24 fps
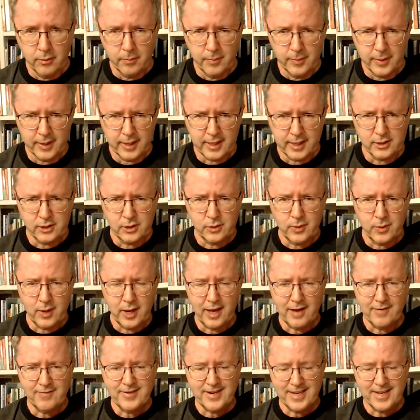Because you
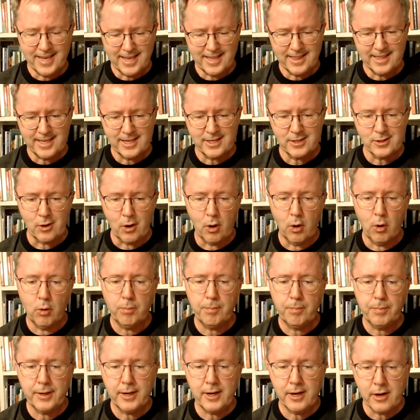have to get this
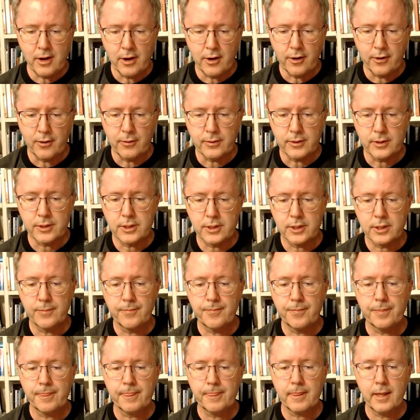open note
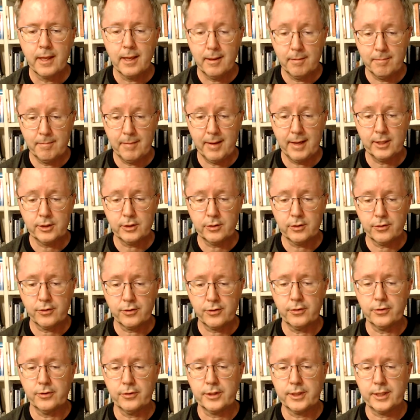in measure
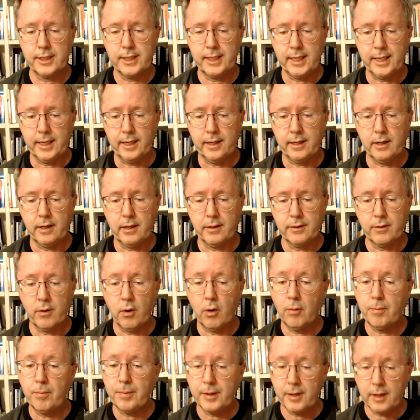13,
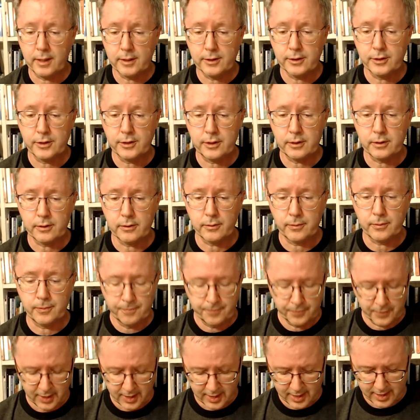open on 2,
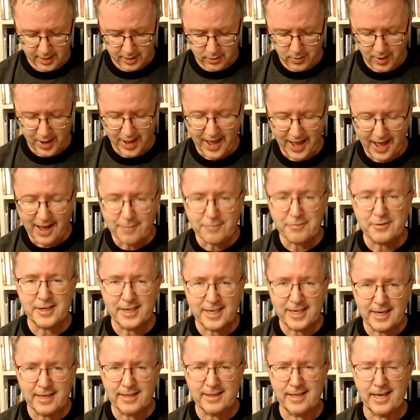you have to
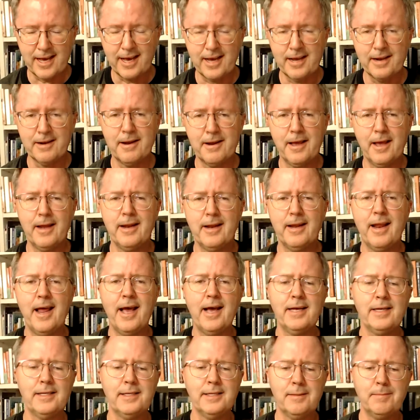get that. And it
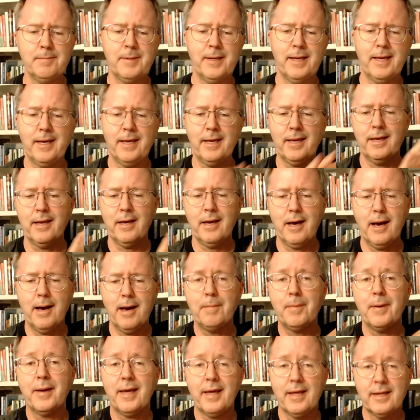has to be
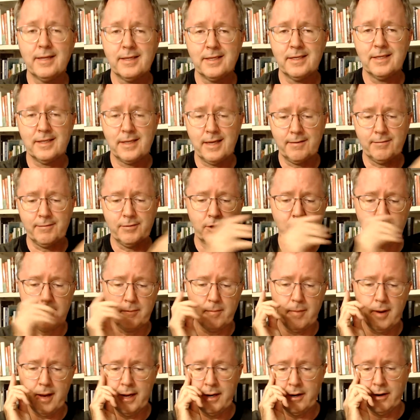up against this F sharp
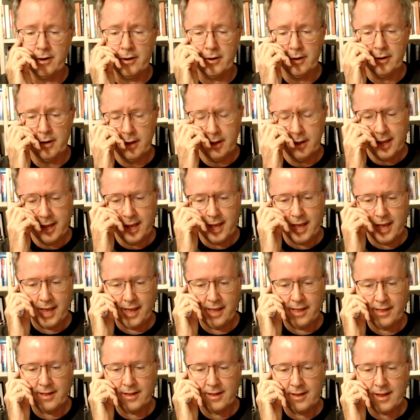minor.
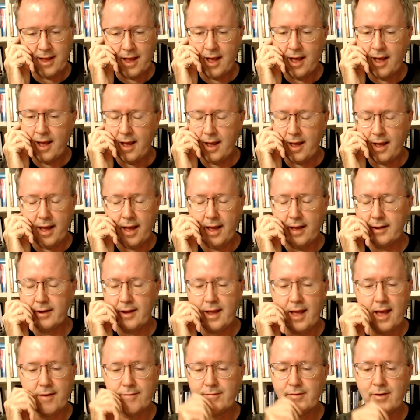And I
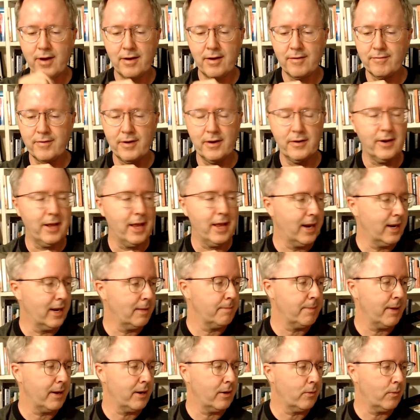have not found any
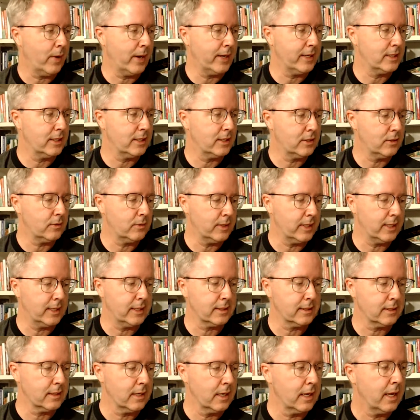better way to do
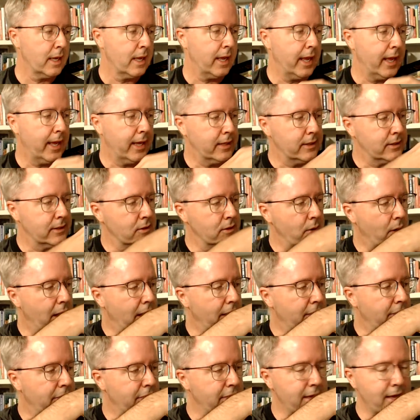this. And so
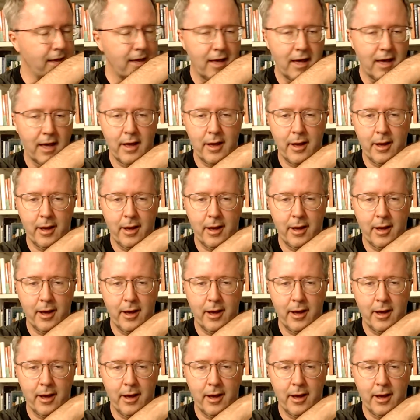I think